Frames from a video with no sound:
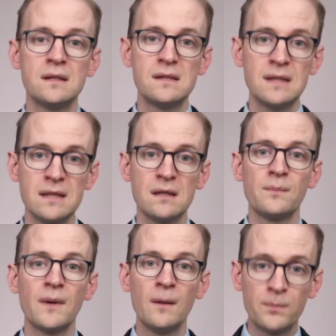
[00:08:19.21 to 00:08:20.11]
to set
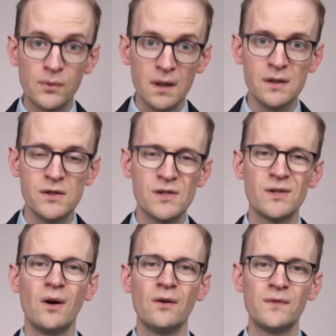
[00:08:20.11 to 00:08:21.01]
up a
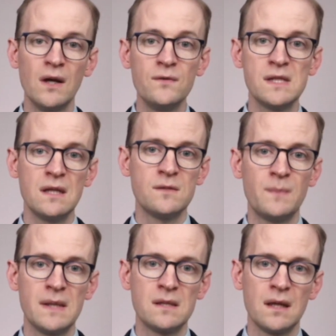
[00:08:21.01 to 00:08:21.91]
branch of an overseas
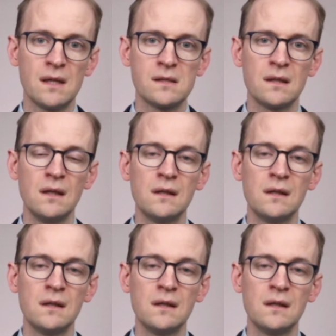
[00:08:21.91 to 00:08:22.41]
business